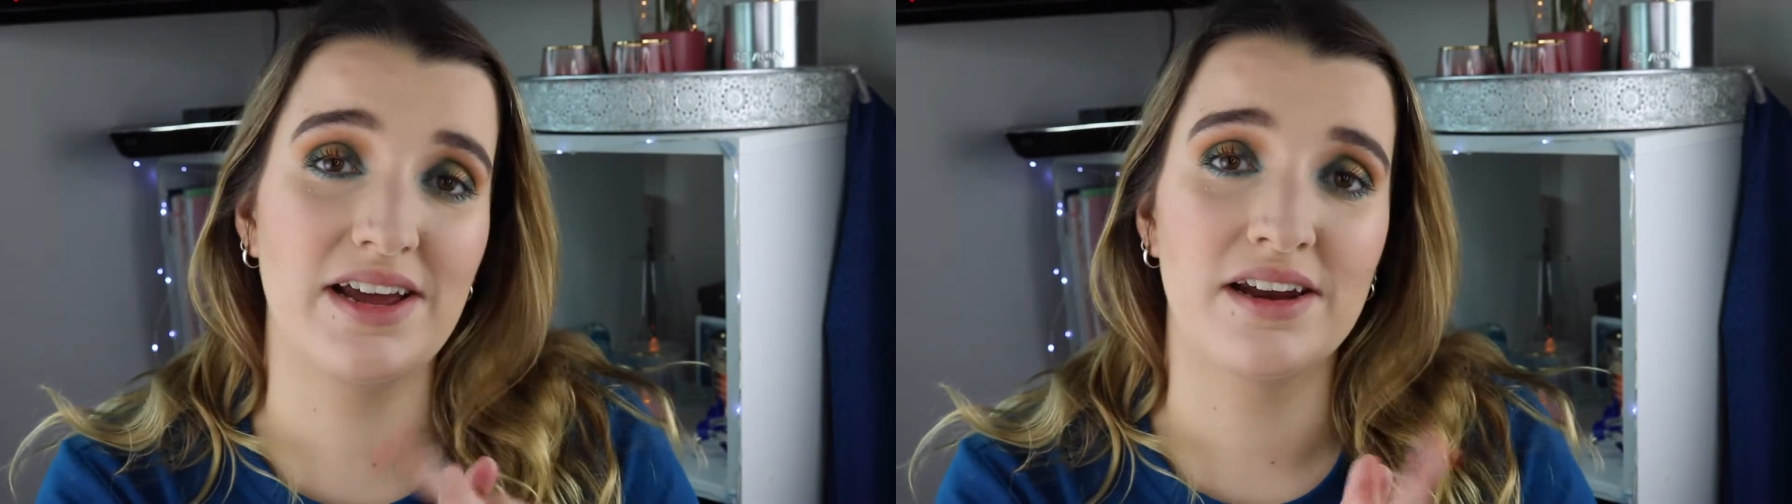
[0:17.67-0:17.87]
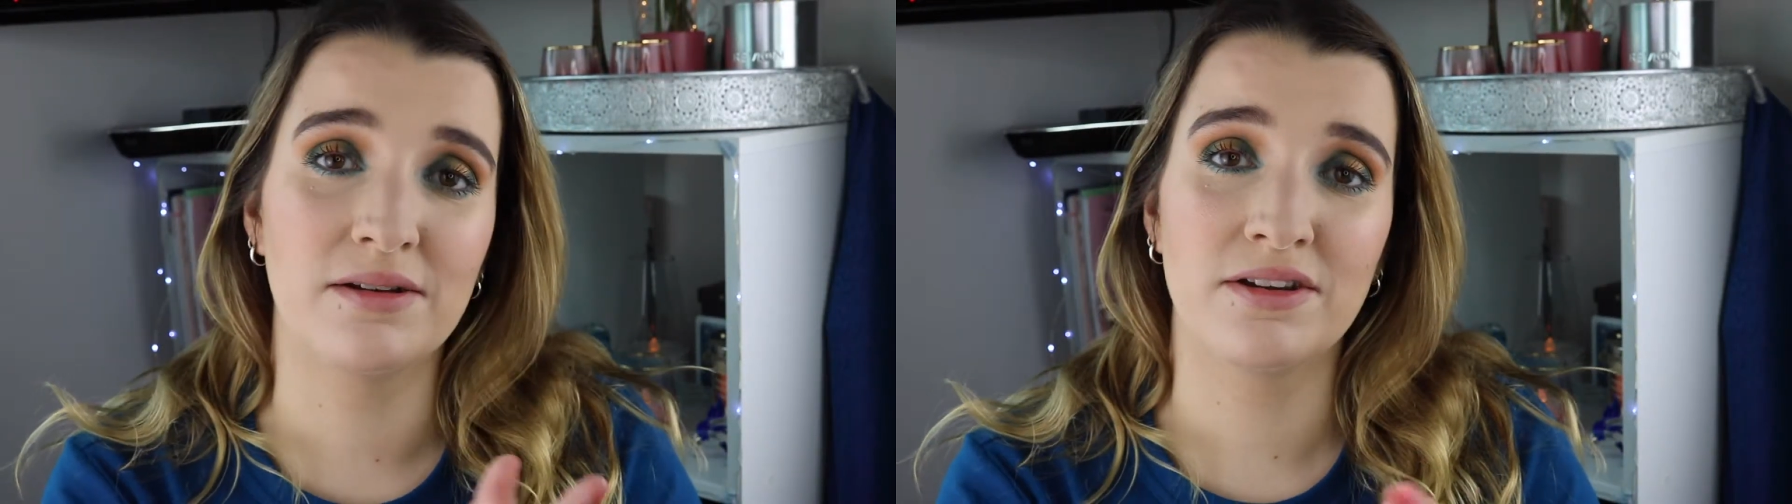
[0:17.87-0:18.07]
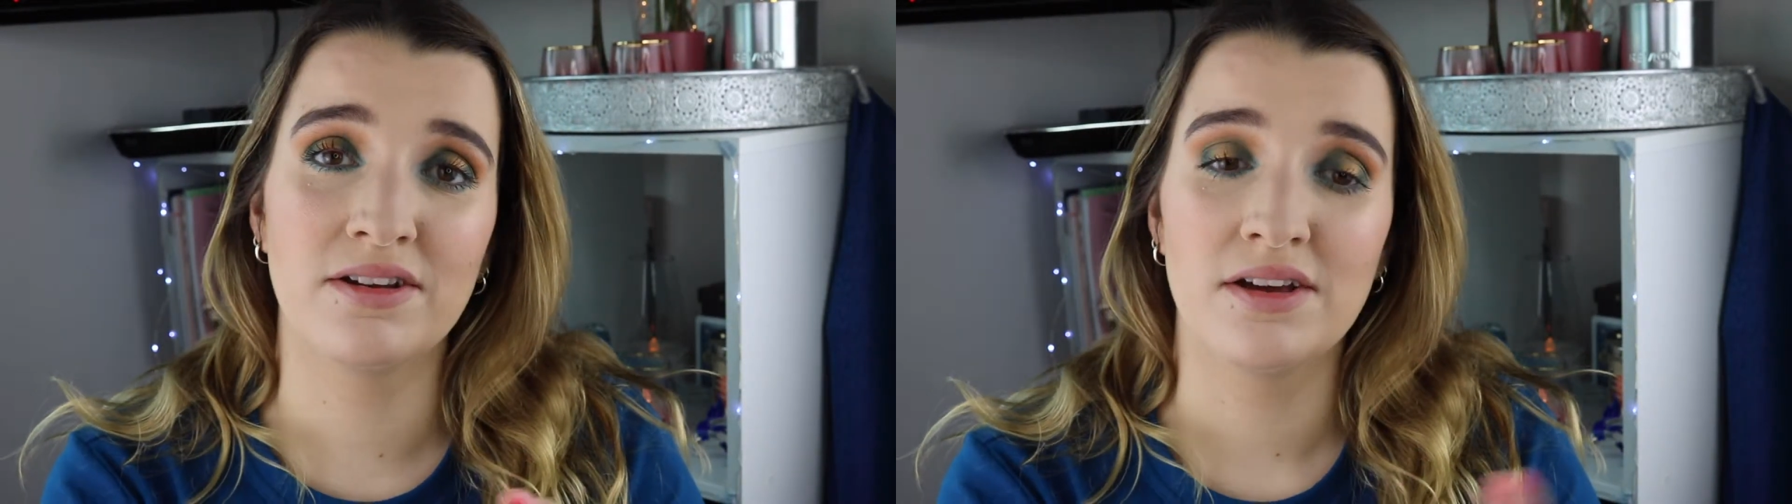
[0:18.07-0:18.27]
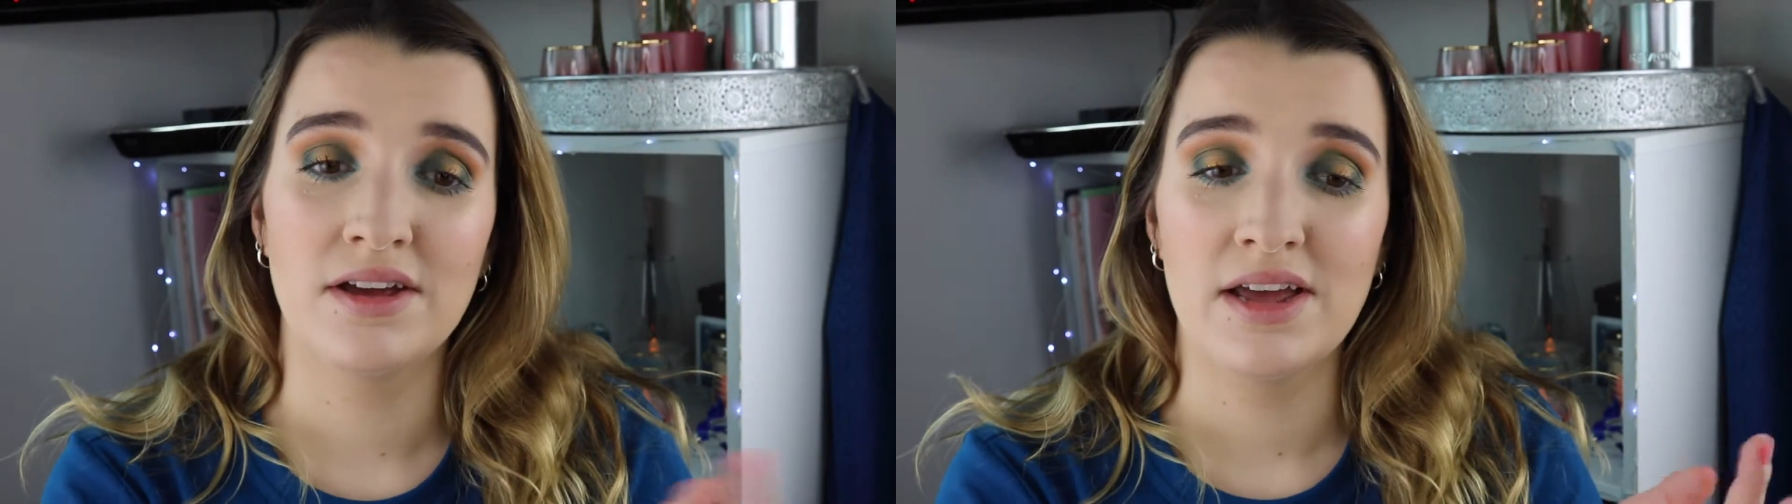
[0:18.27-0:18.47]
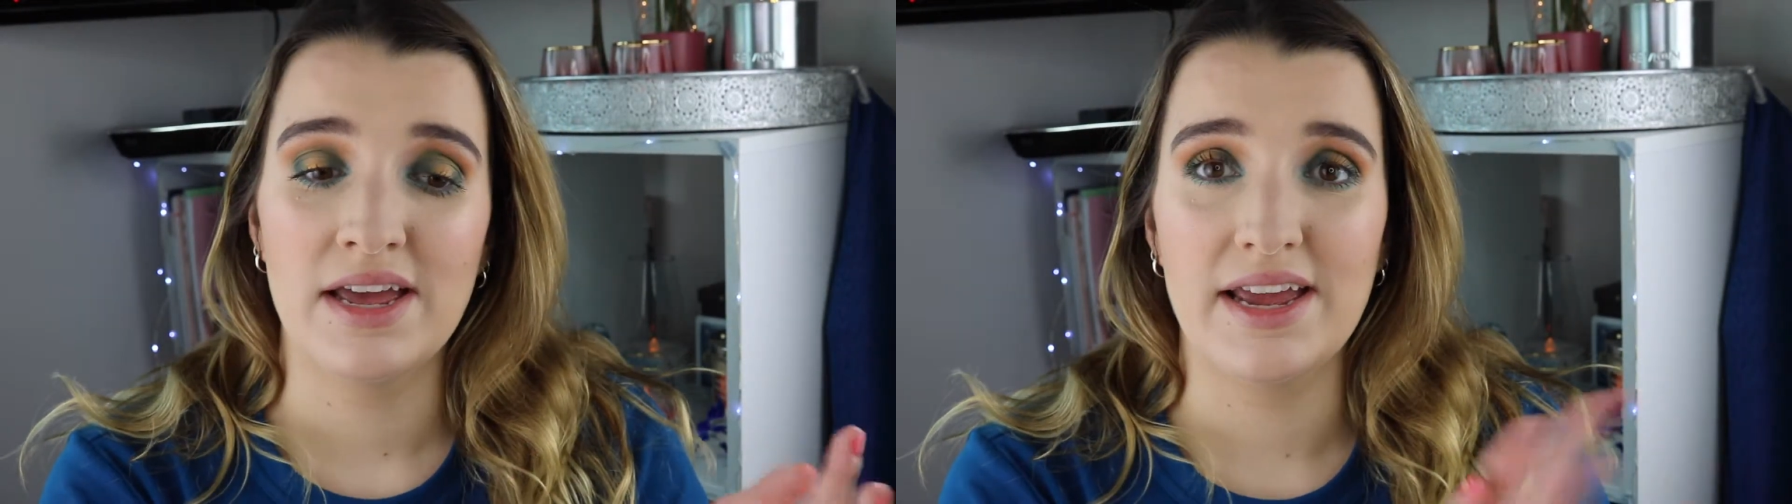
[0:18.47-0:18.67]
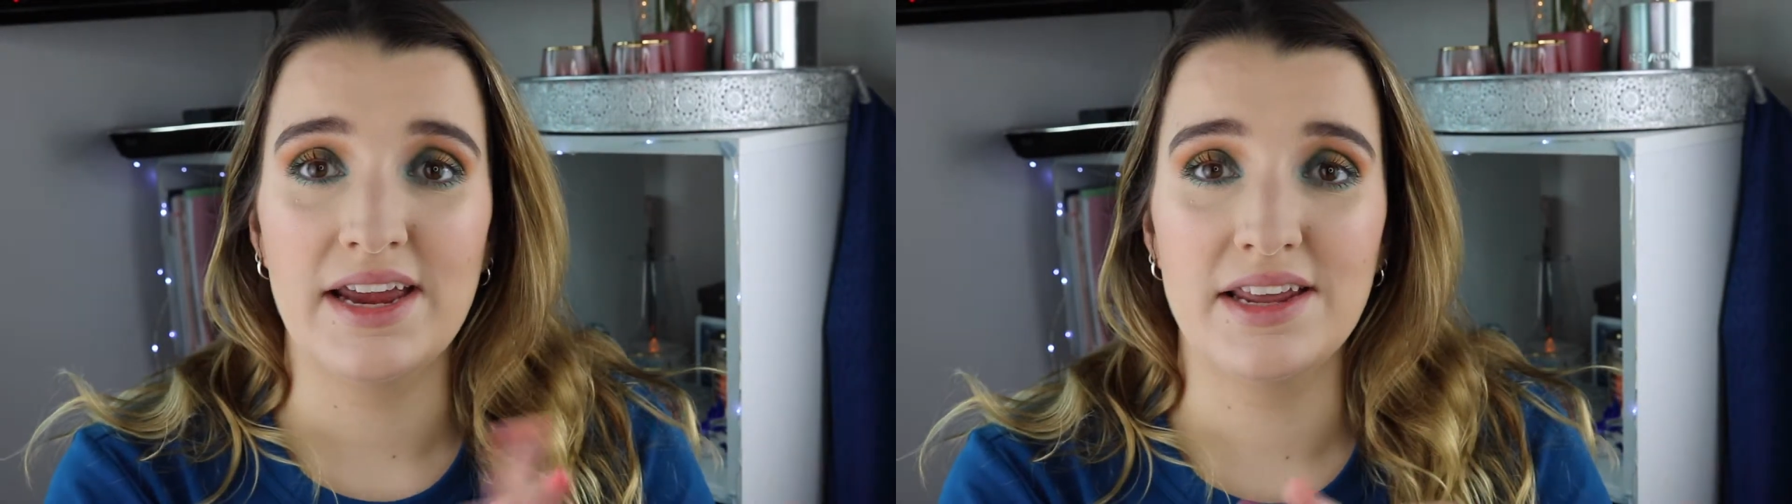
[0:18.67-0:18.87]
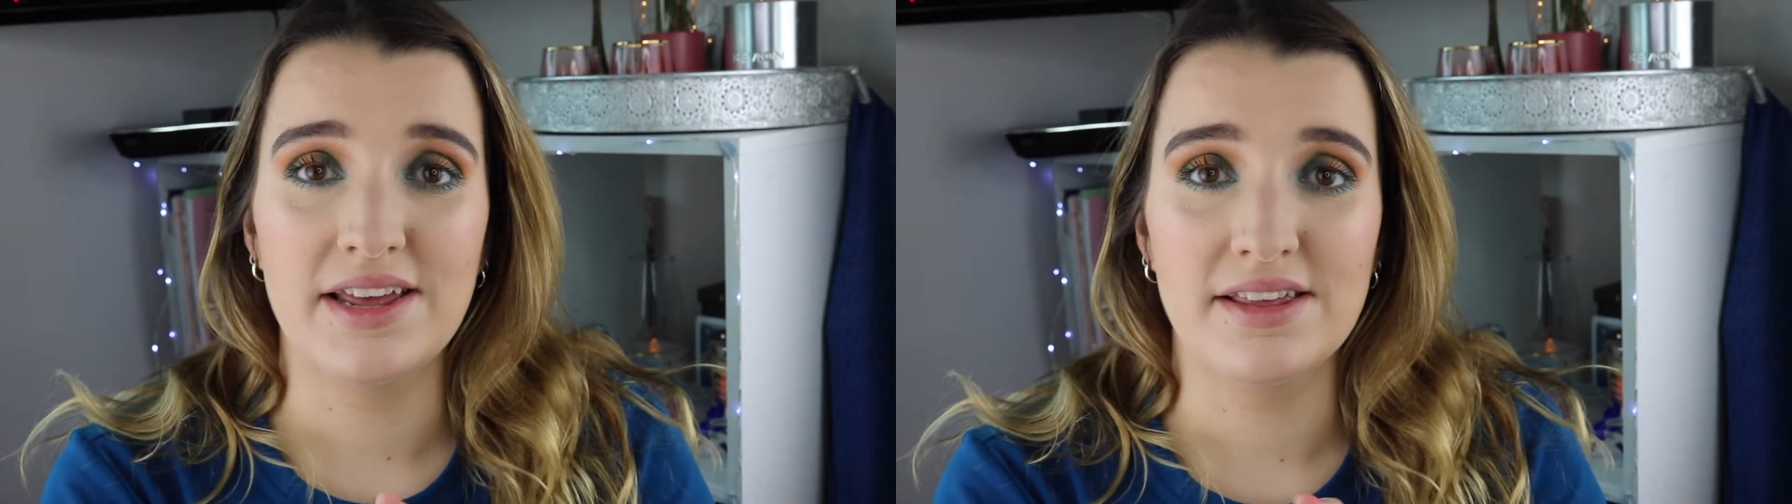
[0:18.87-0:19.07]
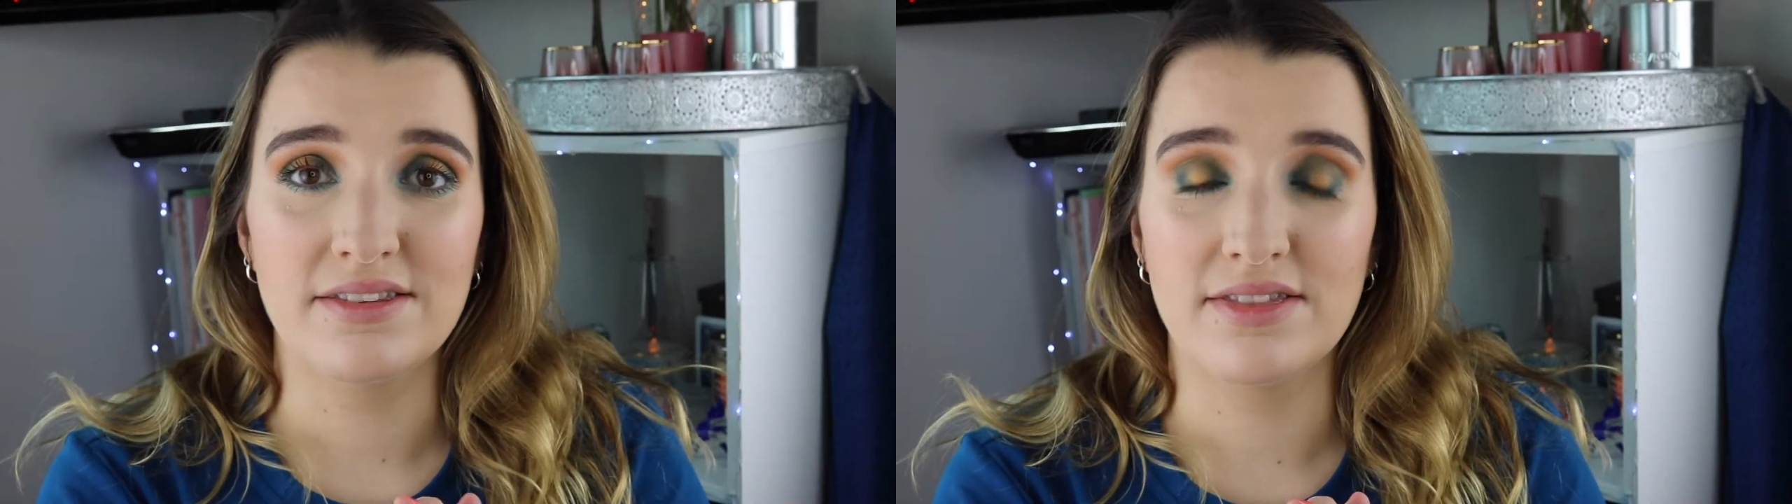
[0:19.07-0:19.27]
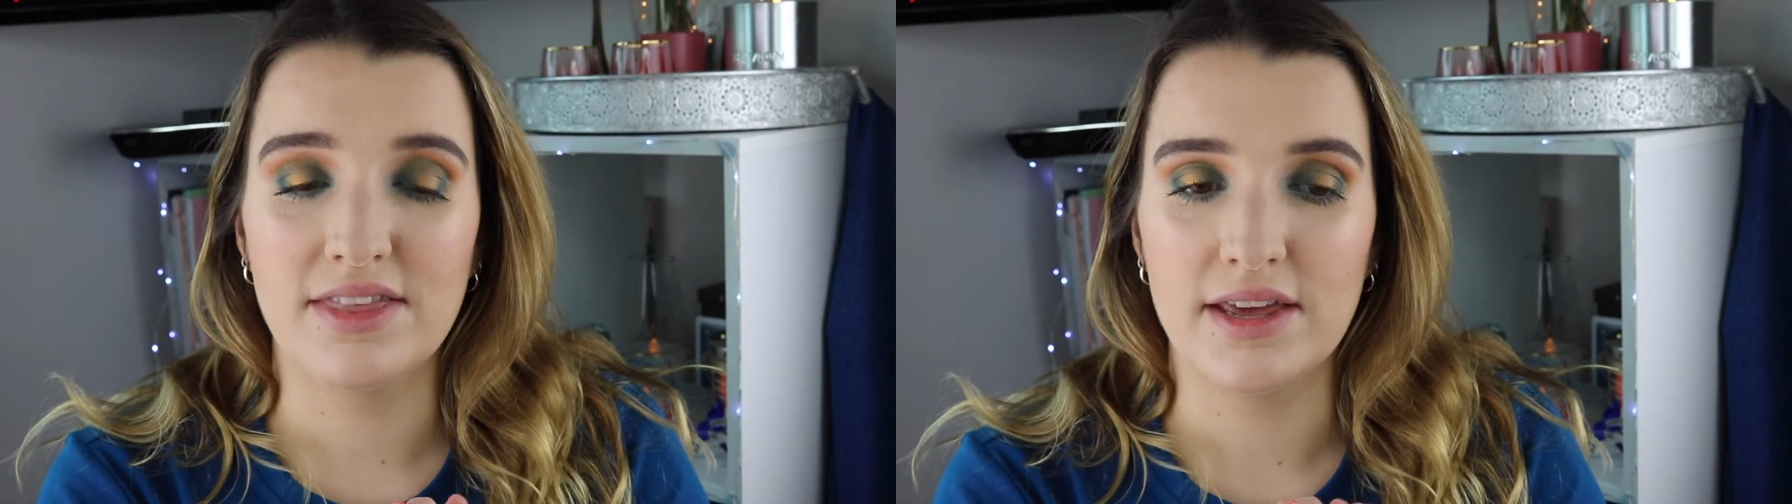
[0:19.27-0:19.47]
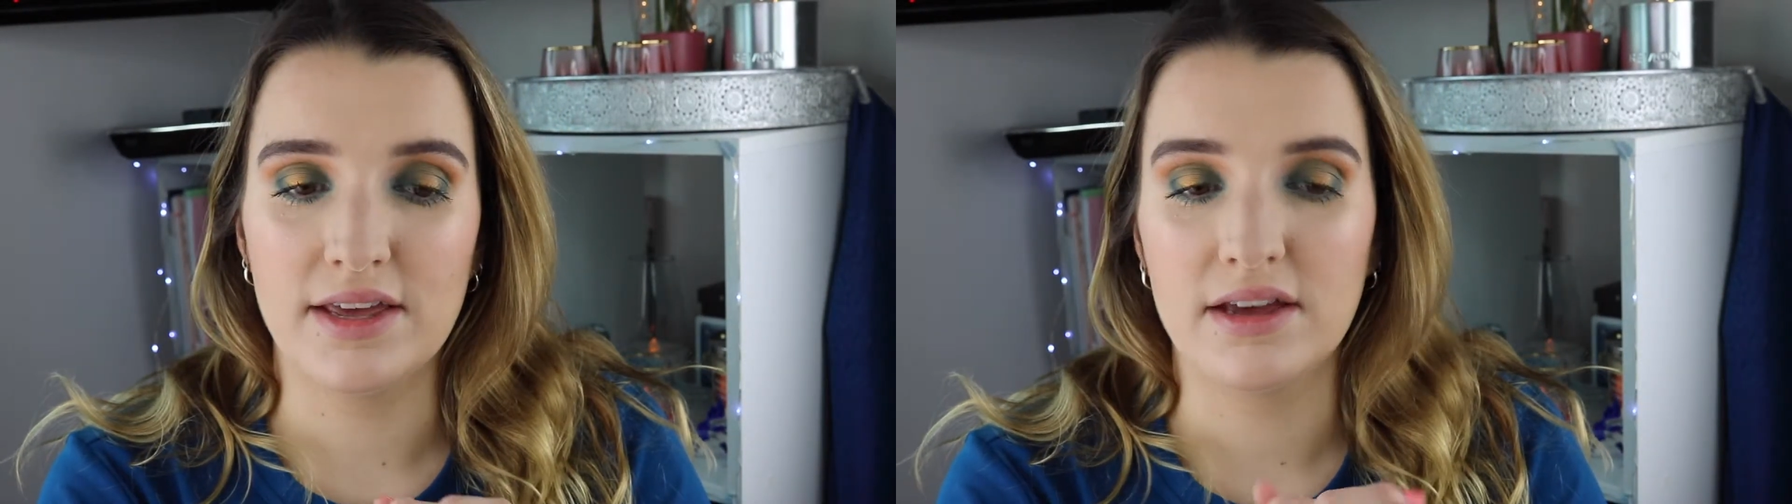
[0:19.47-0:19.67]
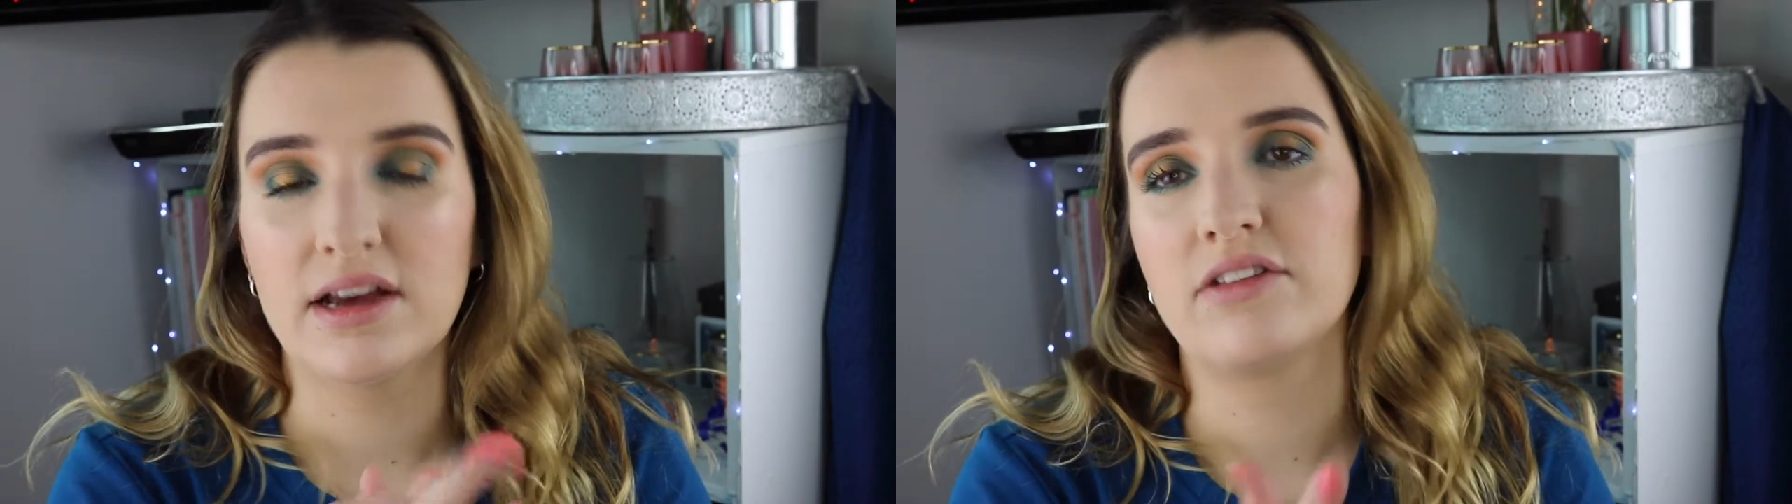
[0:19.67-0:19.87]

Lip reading: And it is the,